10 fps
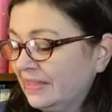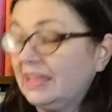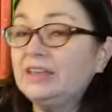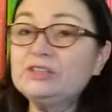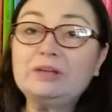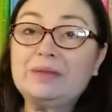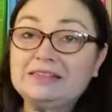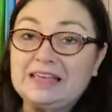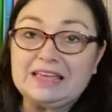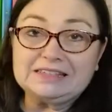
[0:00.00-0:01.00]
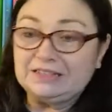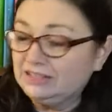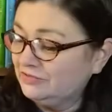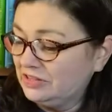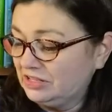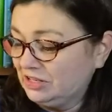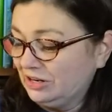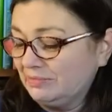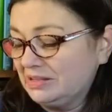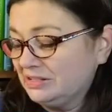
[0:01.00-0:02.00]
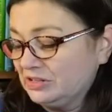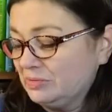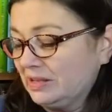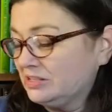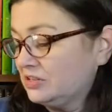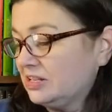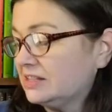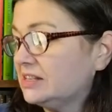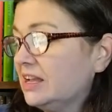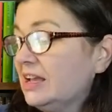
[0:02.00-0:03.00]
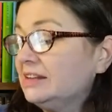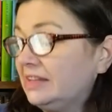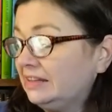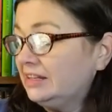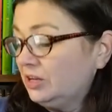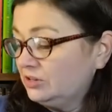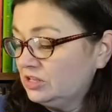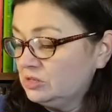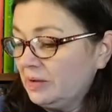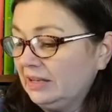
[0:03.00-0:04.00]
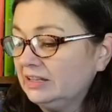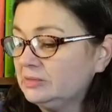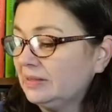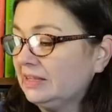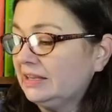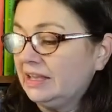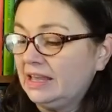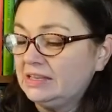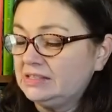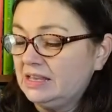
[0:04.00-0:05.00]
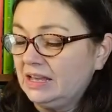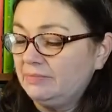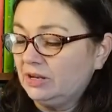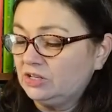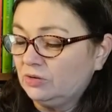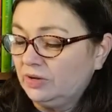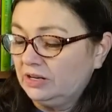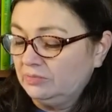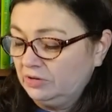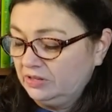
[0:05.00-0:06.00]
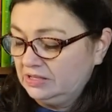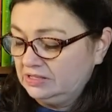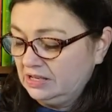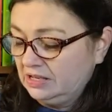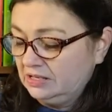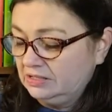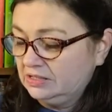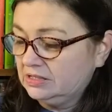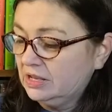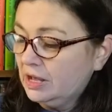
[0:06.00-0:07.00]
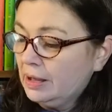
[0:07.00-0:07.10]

It is on my SAS list for this year, my Serious About Series list. Deadly Notions by Elizabeth Lynn Casey. I'm not sure what number this is.